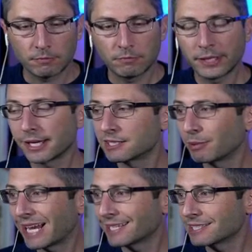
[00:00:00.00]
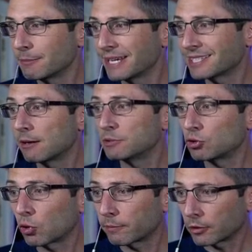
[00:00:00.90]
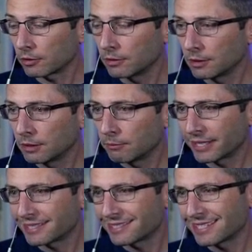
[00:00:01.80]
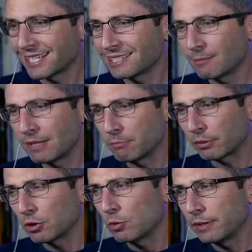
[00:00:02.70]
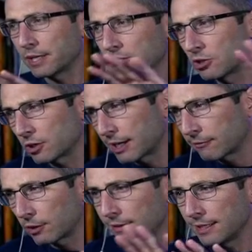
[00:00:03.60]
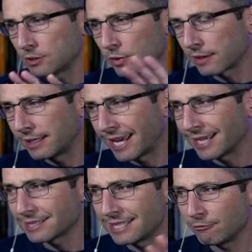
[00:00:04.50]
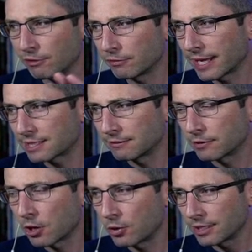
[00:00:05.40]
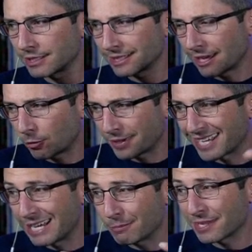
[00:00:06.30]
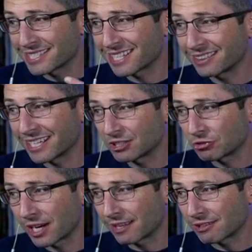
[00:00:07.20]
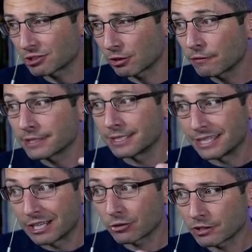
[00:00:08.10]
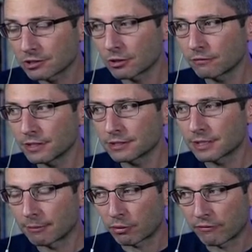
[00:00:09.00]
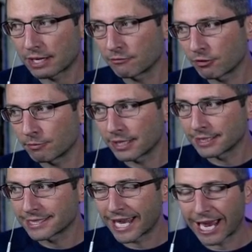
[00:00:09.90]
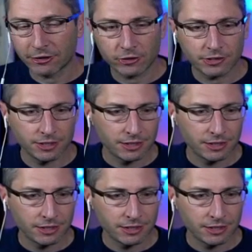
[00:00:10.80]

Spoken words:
Because black is the best absorber, but it tends to be blue because you're covering these with an anti-reflective coating to help keep the sunlight striking the surface near the surface and prevent it from being scattered,